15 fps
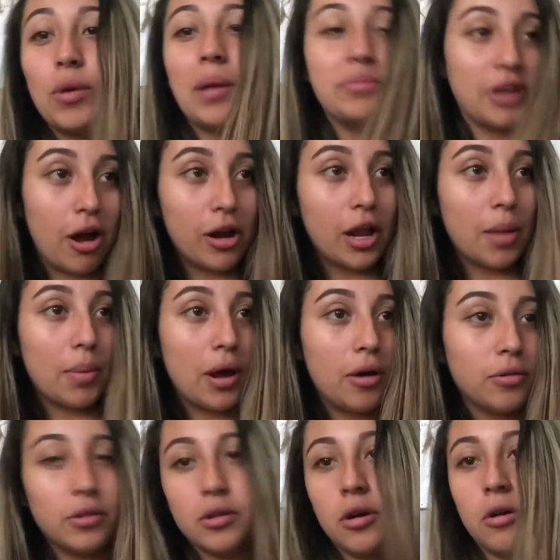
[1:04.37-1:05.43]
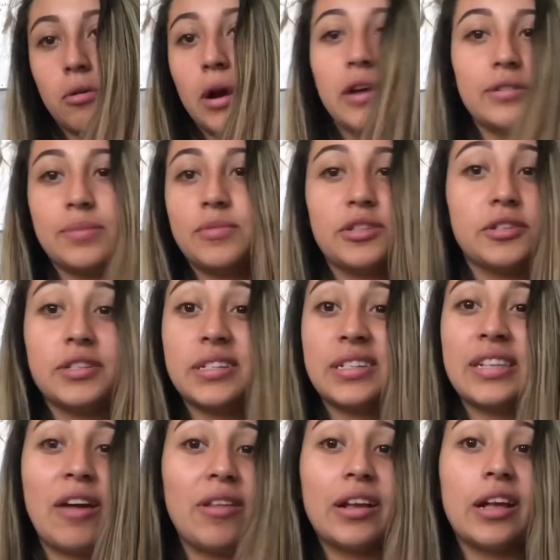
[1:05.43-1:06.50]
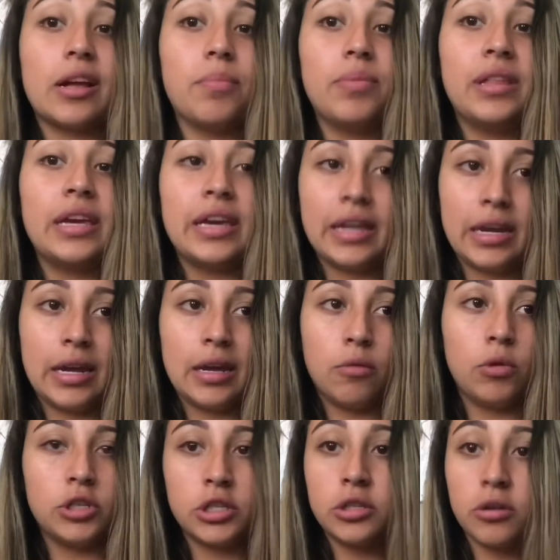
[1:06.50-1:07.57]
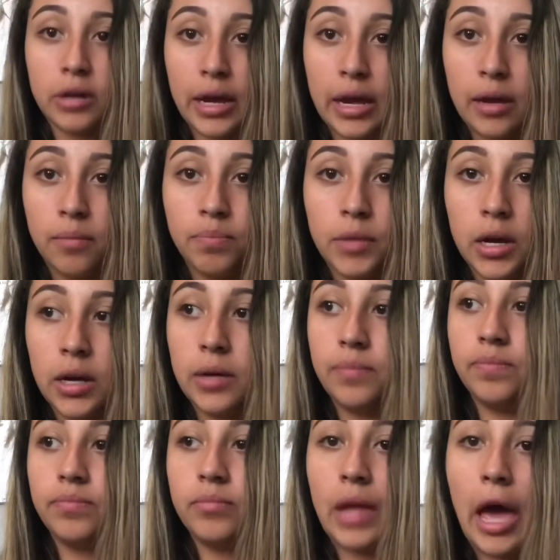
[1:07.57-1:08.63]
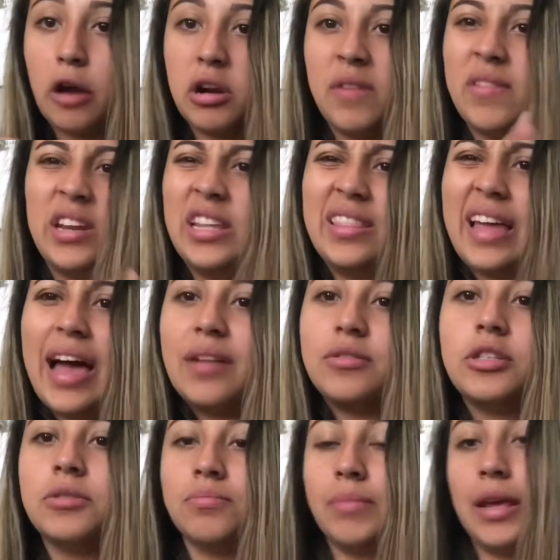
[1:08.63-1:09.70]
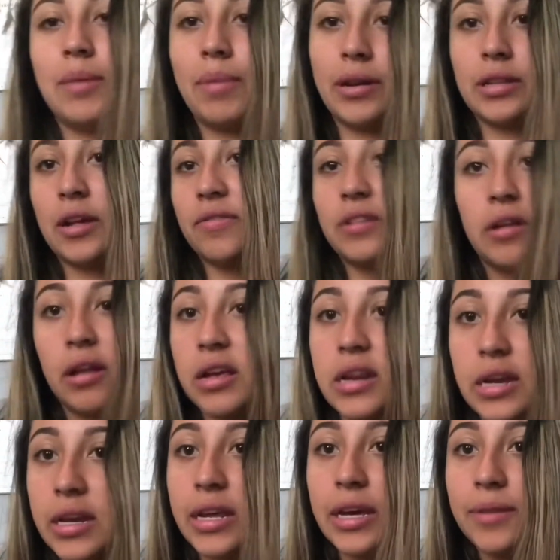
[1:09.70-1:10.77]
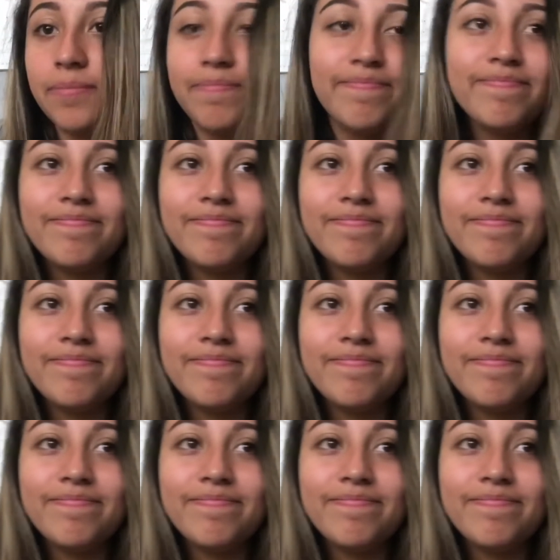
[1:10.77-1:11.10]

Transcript: what I'm talking about, or else I'm just gonna sound like a complete idiot, which is okay. I don't even need that to make myself sound like an idiot.